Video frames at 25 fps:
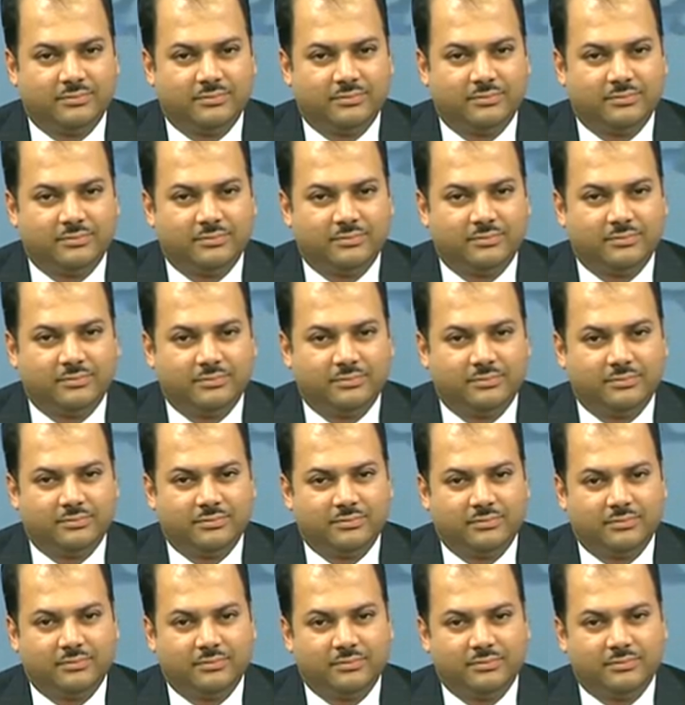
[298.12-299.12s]

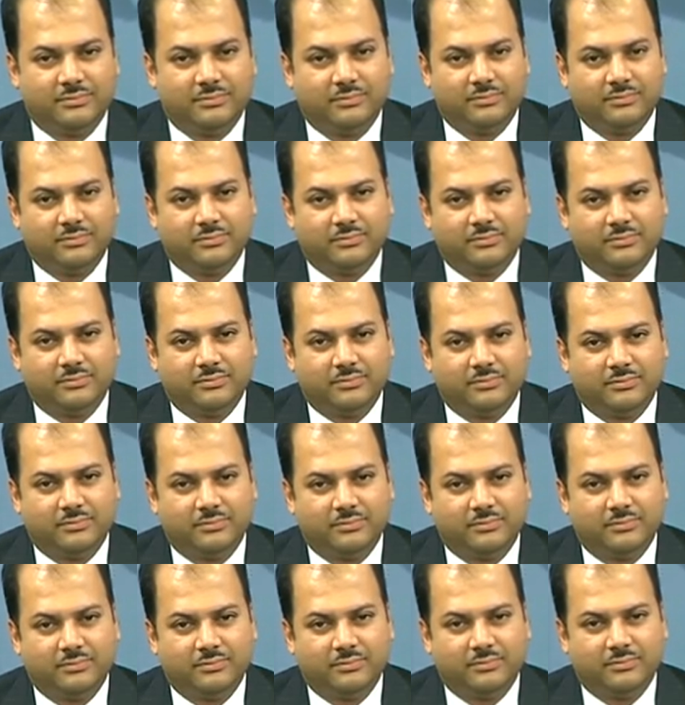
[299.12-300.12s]

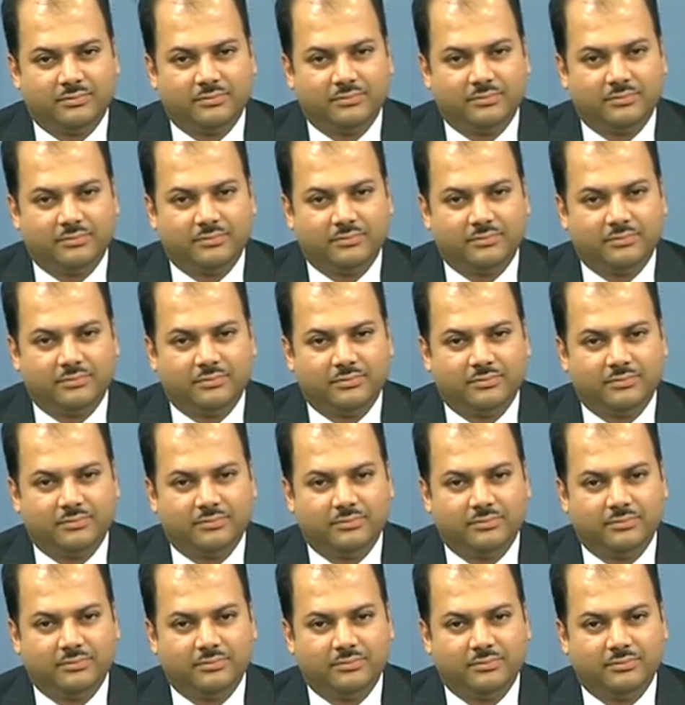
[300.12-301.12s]

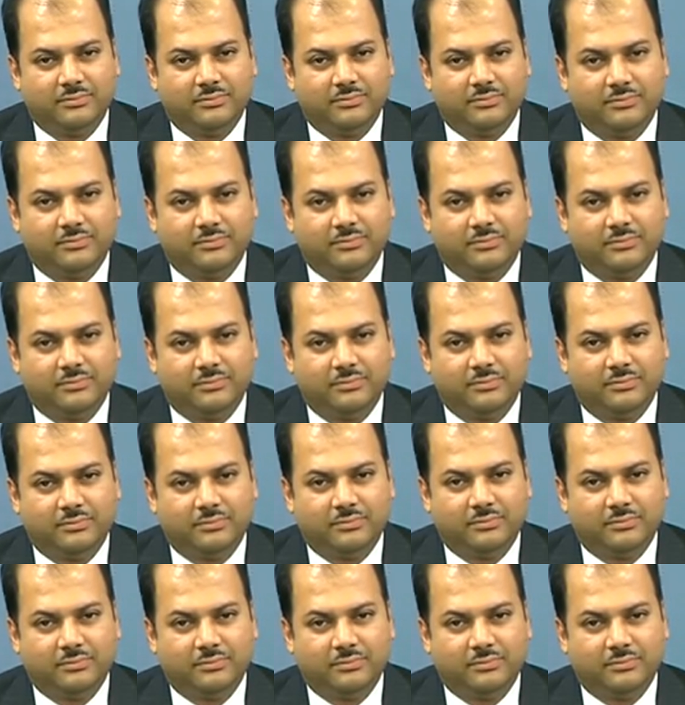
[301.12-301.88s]
[no speech]